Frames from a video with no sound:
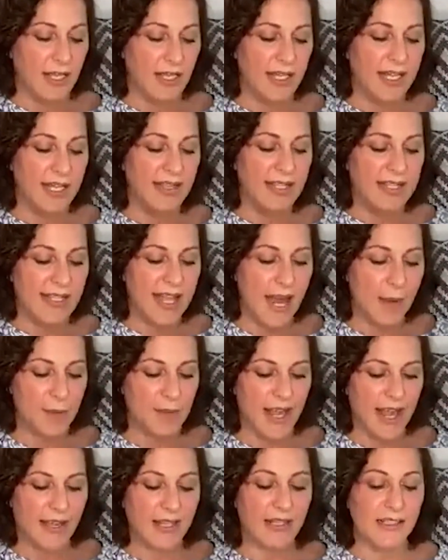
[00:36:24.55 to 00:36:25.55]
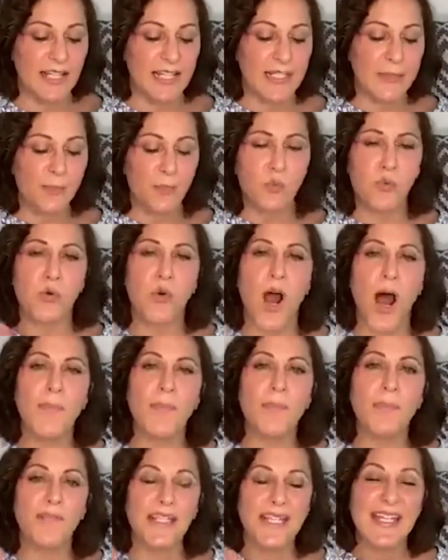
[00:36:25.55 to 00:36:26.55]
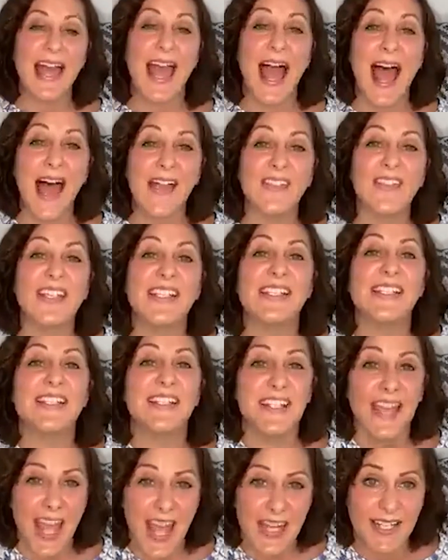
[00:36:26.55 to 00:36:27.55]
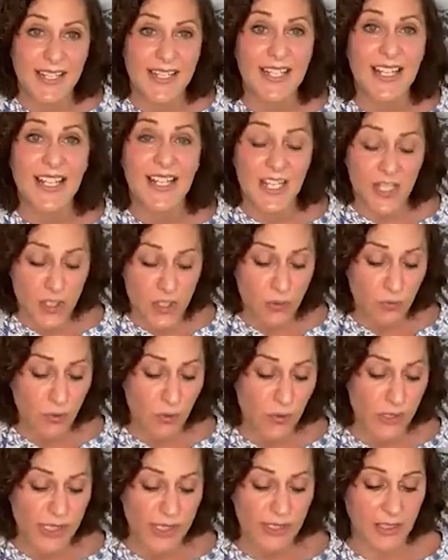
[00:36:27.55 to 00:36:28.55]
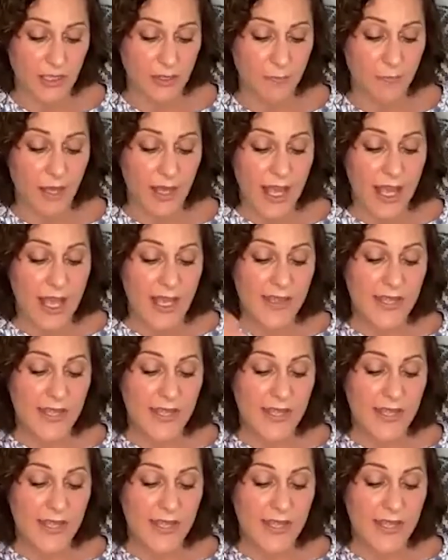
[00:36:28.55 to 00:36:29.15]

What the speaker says: in the tabernacle, it's probably at this tent in Jerusalem,